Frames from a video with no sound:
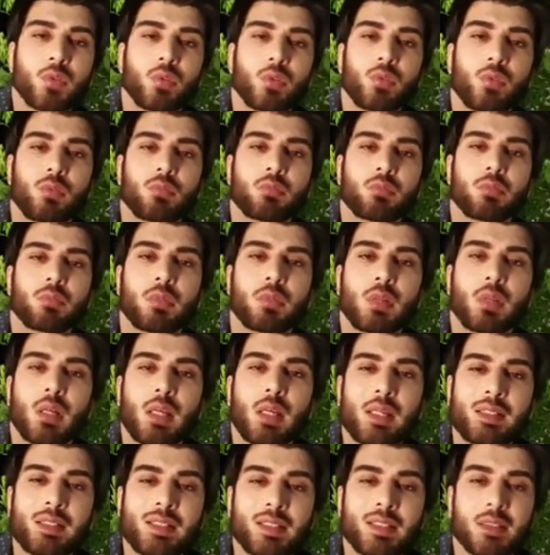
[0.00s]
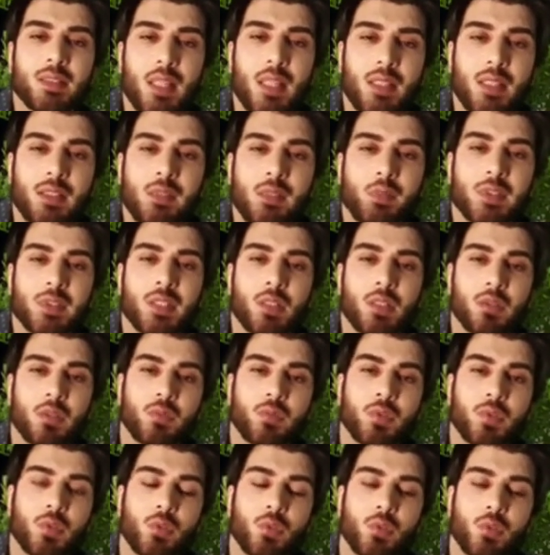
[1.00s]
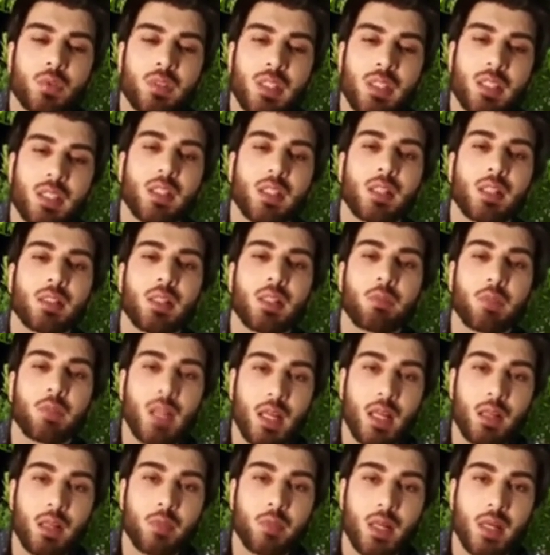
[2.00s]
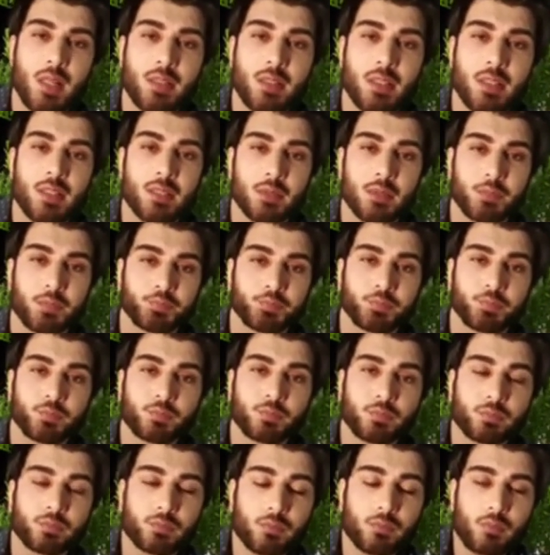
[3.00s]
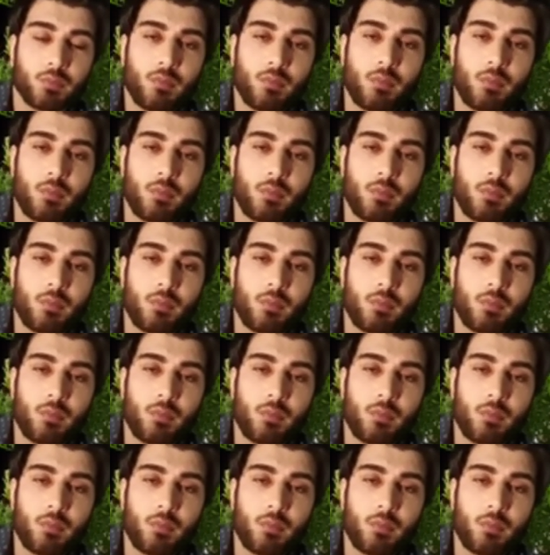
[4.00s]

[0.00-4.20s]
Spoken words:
all of you, at least 90% of you, think that Imran Abbas is